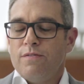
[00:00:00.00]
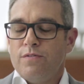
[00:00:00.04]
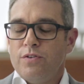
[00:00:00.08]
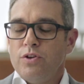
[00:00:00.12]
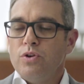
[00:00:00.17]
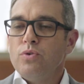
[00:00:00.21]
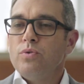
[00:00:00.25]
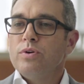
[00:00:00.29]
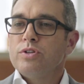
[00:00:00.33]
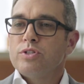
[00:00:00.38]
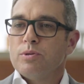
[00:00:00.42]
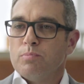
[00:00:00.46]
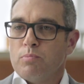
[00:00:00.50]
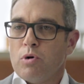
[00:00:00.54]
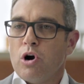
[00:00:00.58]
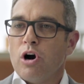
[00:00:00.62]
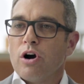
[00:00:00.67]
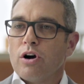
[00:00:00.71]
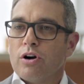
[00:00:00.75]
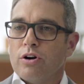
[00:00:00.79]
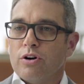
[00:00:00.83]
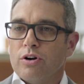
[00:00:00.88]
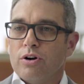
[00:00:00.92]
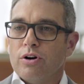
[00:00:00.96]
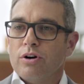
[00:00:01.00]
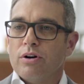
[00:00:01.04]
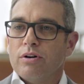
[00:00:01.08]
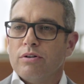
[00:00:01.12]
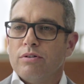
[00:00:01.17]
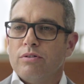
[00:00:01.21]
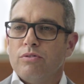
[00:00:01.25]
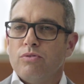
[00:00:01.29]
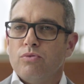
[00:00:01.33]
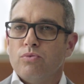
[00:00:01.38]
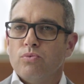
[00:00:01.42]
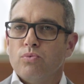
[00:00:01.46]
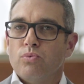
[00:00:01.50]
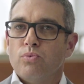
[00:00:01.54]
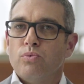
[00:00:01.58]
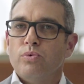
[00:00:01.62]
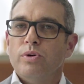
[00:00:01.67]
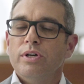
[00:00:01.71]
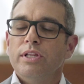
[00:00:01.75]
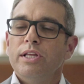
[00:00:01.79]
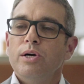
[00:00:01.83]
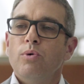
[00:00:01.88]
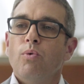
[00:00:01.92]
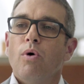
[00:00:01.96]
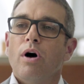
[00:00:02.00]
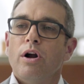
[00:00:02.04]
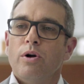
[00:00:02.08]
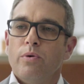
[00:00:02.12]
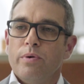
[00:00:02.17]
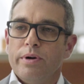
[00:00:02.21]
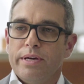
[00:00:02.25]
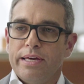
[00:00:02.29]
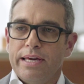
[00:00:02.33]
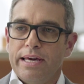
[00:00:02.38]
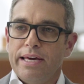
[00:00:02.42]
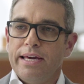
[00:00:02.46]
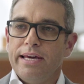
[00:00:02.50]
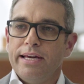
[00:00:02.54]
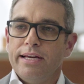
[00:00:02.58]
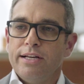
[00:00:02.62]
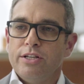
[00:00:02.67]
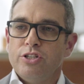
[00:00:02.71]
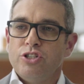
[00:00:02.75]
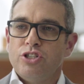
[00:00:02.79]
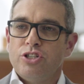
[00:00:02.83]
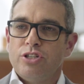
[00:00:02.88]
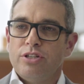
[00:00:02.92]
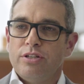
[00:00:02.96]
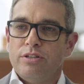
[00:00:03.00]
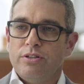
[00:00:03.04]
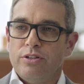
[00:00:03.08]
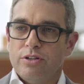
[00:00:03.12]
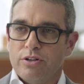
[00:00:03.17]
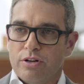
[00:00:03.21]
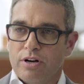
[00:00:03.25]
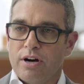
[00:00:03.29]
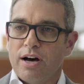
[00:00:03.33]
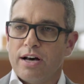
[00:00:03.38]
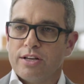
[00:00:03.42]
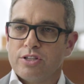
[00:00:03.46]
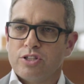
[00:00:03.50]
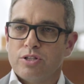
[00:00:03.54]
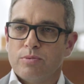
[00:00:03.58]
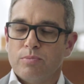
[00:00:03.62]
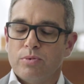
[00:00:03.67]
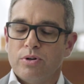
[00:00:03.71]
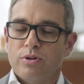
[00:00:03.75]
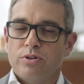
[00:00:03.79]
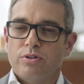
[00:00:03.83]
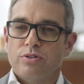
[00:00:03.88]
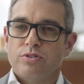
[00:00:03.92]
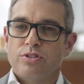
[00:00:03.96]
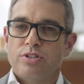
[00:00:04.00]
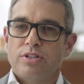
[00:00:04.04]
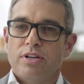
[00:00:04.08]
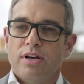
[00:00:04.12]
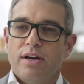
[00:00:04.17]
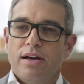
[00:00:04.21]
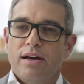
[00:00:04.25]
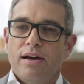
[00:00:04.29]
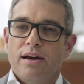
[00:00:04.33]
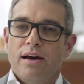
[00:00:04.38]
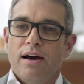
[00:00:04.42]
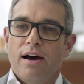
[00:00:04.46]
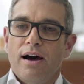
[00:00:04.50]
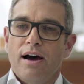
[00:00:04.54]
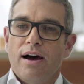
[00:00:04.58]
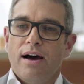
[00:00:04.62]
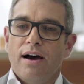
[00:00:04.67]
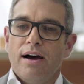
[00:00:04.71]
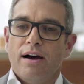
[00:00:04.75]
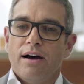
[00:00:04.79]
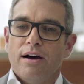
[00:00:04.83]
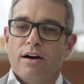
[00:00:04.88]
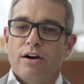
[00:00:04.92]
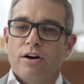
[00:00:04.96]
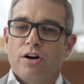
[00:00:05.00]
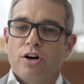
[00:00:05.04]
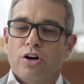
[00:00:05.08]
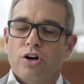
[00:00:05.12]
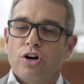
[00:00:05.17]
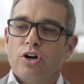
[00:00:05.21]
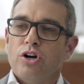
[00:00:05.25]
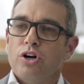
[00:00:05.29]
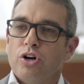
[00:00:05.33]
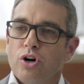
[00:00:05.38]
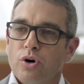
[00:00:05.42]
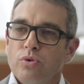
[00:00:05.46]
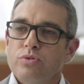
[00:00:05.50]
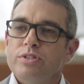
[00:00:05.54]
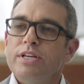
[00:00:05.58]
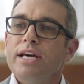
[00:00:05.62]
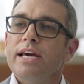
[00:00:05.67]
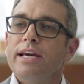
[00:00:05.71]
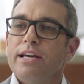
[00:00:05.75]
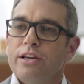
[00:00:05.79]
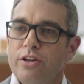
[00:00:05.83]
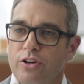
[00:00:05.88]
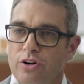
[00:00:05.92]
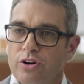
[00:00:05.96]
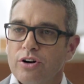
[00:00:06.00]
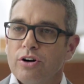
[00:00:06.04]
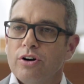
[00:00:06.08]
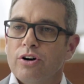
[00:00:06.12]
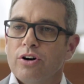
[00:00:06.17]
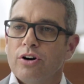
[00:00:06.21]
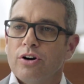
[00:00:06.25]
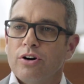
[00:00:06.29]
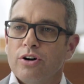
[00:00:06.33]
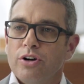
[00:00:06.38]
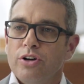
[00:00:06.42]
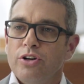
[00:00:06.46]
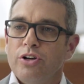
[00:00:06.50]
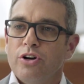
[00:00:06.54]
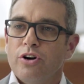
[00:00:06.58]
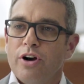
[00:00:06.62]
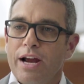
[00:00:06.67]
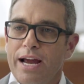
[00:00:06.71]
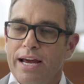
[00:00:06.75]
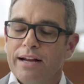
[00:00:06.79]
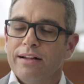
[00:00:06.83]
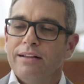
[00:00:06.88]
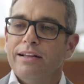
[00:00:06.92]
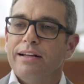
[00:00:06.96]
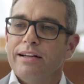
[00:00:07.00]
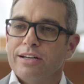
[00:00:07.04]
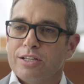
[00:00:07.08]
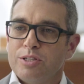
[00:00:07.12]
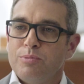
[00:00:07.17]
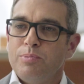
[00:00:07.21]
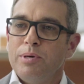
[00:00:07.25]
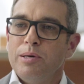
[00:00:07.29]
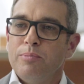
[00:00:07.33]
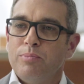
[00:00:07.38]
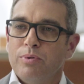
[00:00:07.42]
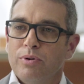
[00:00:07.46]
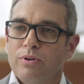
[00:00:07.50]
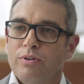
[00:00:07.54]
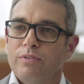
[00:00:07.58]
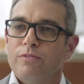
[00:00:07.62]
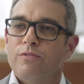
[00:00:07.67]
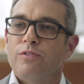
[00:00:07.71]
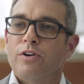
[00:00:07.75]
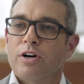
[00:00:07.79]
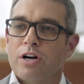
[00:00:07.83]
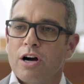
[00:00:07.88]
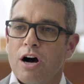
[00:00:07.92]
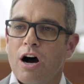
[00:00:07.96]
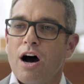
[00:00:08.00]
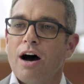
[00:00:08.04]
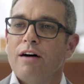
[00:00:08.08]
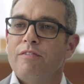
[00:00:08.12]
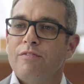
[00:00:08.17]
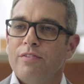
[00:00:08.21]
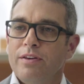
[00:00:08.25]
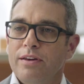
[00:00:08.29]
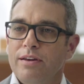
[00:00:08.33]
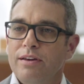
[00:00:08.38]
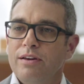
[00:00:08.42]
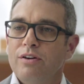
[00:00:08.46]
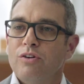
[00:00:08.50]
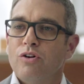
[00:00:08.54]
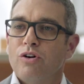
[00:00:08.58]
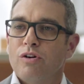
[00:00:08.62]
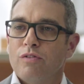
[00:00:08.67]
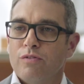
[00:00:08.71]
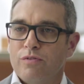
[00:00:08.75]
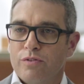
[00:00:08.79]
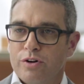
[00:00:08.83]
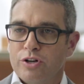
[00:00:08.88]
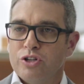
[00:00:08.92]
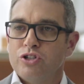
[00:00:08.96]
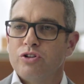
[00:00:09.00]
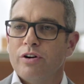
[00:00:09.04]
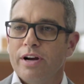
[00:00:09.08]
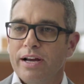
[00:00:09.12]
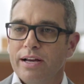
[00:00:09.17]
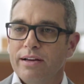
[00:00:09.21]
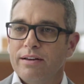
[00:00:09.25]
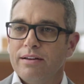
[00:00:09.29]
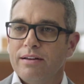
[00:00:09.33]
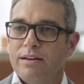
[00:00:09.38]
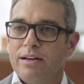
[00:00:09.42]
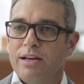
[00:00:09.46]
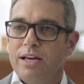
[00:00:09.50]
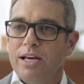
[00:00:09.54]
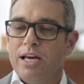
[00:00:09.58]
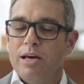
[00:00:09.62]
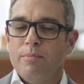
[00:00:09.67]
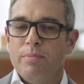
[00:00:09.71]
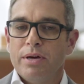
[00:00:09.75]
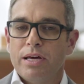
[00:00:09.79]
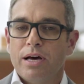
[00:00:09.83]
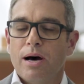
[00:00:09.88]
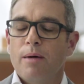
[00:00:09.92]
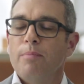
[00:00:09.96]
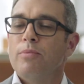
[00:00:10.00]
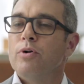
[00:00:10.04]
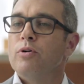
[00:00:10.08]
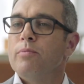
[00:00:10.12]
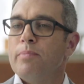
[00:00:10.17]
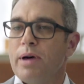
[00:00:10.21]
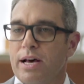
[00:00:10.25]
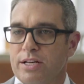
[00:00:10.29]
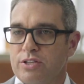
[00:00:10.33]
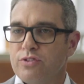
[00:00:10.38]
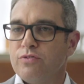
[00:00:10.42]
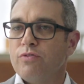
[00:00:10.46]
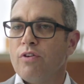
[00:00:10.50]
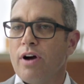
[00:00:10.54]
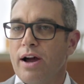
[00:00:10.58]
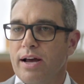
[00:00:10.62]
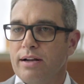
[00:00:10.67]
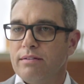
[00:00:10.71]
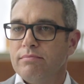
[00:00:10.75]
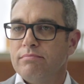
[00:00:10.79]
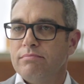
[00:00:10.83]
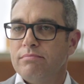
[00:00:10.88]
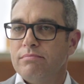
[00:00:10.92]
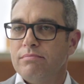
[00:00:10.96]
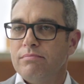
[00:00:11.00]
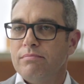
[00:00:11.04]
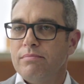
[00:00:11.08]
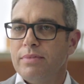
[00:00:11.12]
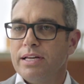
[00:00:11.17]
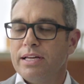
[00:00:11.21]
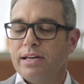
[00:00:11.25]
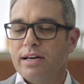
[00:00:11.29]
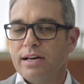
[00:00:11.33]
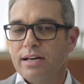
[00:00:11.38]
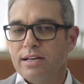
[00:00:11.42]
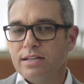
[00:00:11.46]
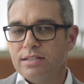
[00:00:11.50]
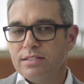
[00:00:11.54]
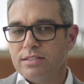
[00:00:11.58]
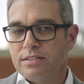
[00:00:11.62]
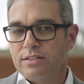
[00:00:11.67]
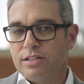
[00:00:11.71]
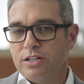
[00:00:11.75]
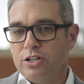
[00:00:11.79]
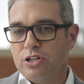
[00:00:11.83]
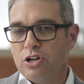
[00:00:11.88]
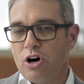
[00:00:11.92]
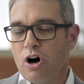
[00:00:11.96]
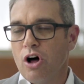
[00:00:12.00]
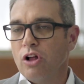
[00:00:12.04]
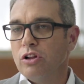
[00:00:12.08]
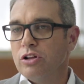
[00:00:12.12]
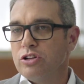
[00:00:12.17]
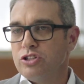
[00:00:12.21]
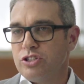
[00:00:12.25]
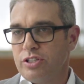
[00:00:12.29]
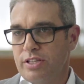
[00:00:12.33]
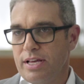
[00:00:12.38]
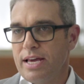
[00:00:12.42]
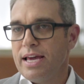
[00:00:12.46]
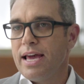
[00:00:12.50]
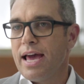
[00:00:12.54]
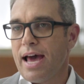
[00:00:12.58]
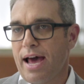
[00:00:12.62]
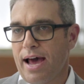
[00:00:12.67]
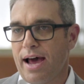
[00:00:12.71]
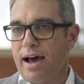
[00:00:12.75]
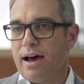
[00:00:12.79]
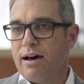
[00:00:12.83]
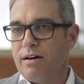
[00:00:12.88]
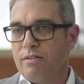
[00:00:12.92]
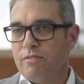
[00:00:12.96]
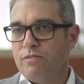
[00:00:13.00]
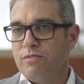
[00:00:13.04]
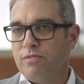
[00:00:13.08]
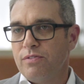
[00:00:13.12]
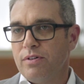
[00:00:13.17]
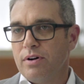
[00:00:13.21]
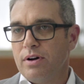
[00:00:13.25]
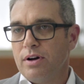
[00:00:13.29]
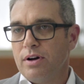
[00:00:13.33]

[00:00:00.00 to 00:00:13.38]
If you as a marketer really want to engage your customers, go take your analytics people for coffee or for a drink and become their best friend, because the knowledge they have